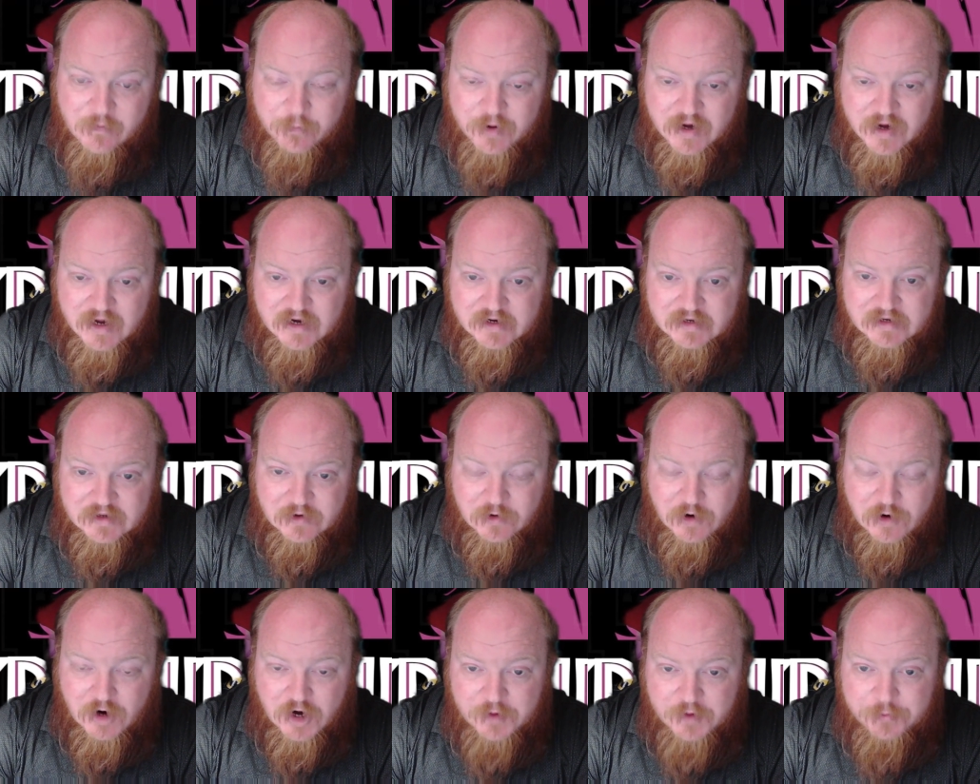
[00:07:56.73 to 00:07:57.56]
But
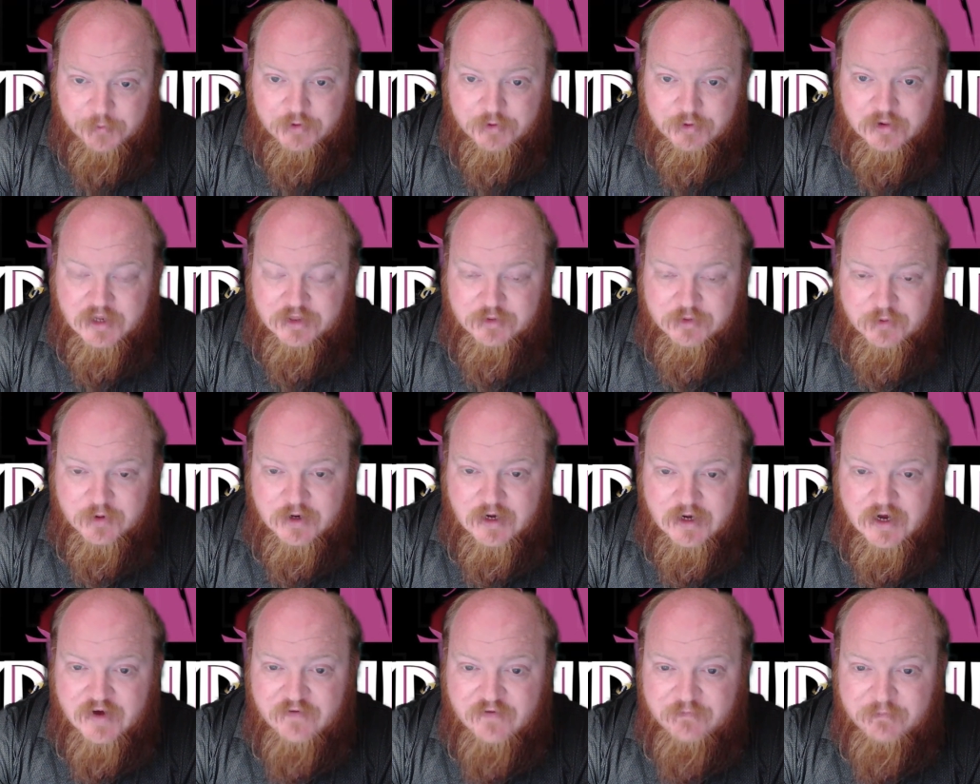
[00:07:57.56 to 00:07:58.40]
there are a
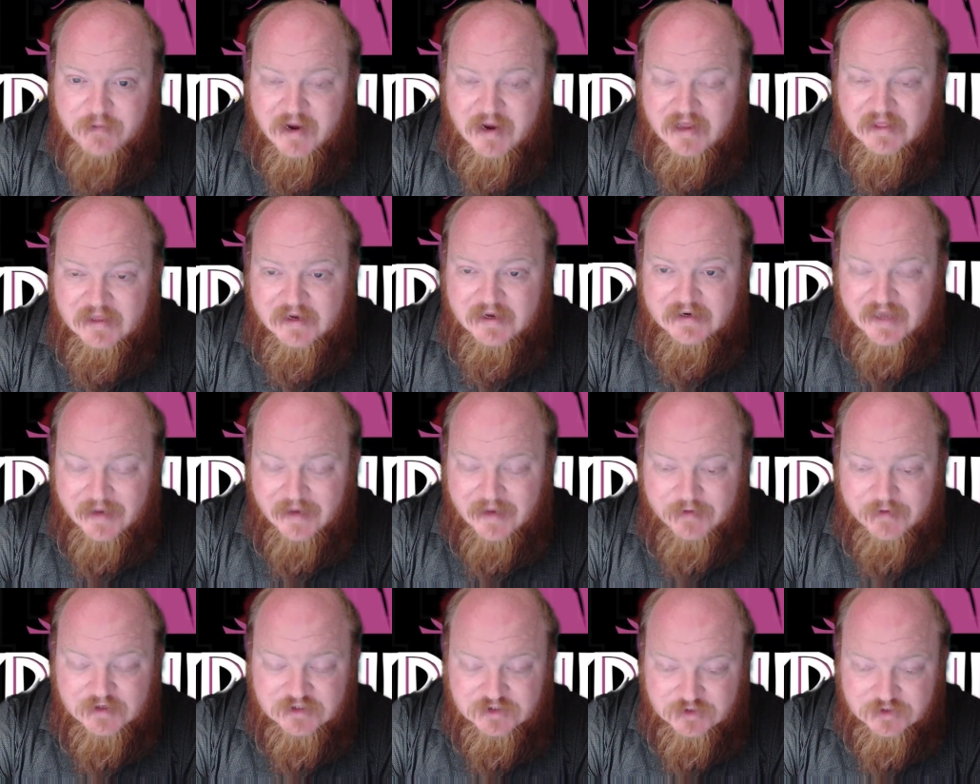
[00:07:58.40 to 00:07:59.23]
plethora of melee
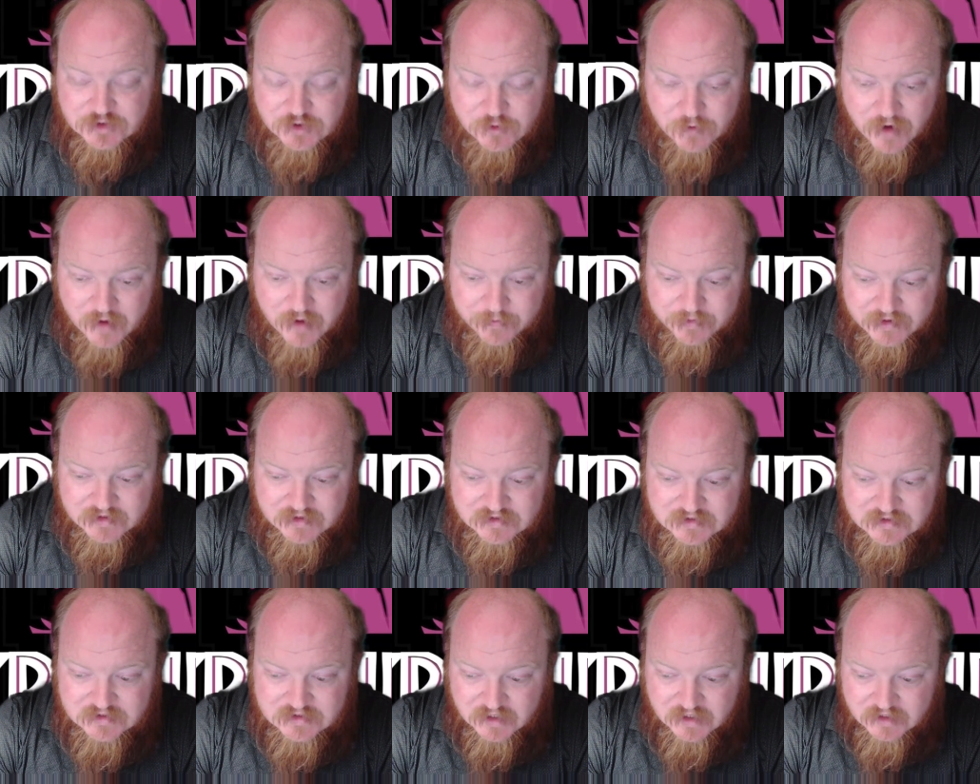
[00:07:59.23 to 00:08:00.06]
damage 2
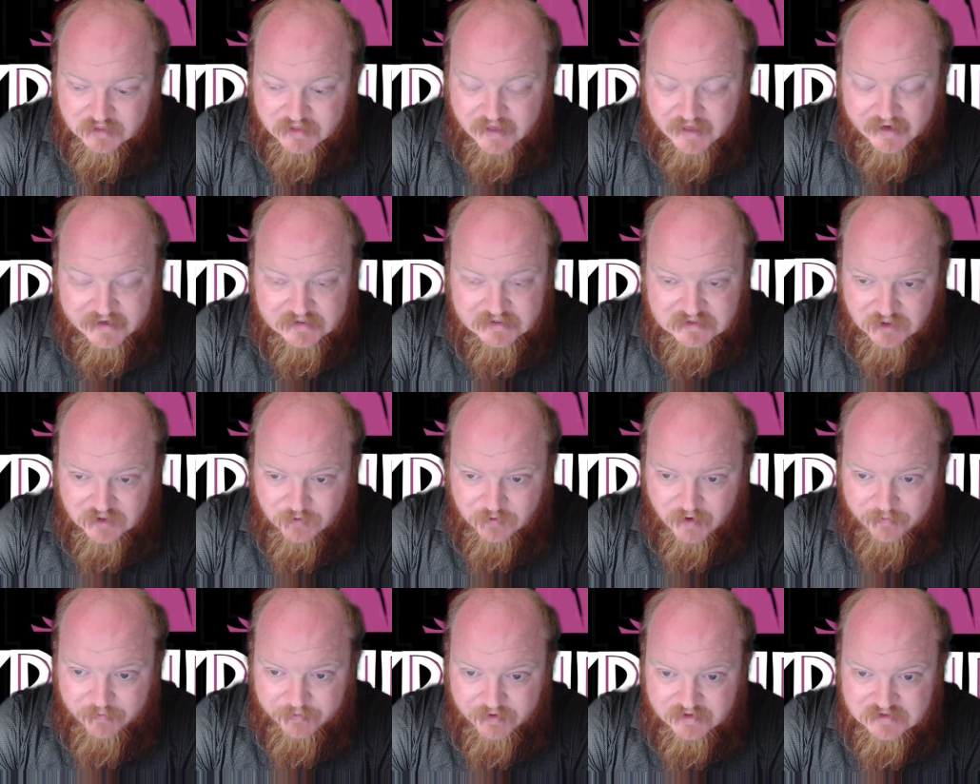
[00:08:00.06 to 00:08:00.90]
weapons, legacy
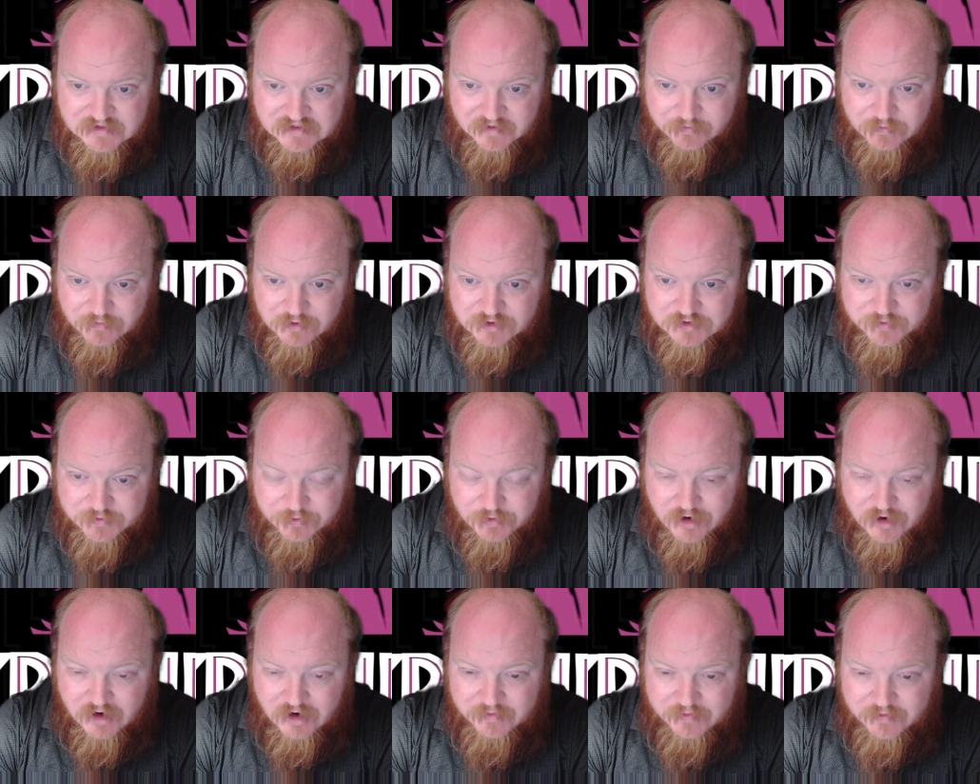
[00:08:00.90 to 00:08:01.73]
weapons in
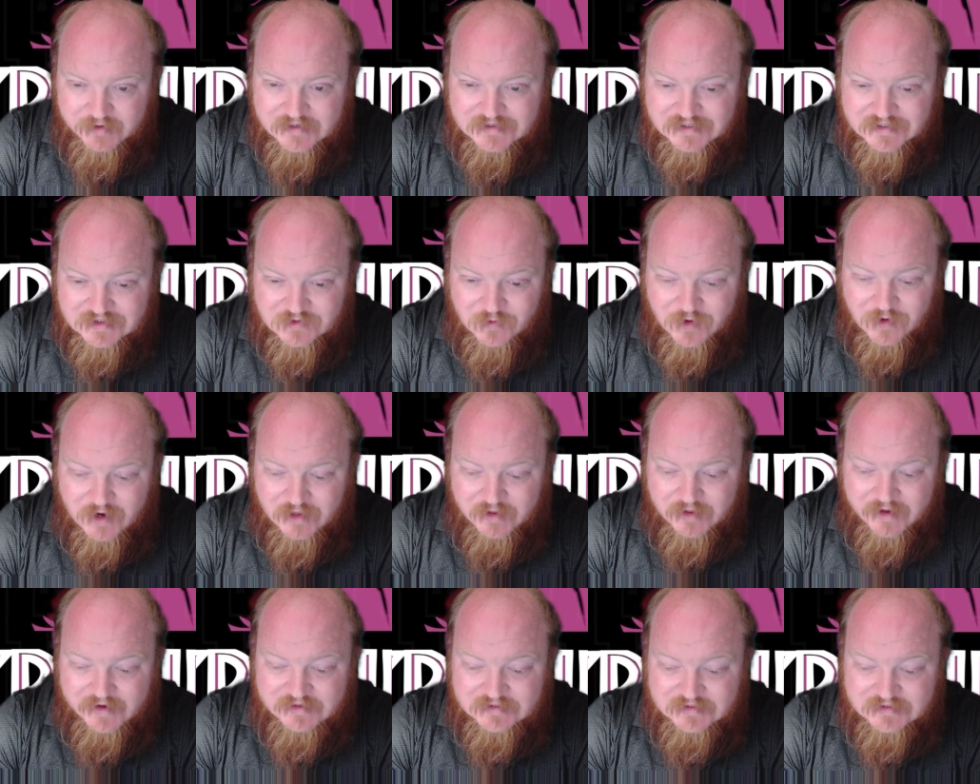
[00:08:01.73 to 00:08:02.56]
multiple armies, as well as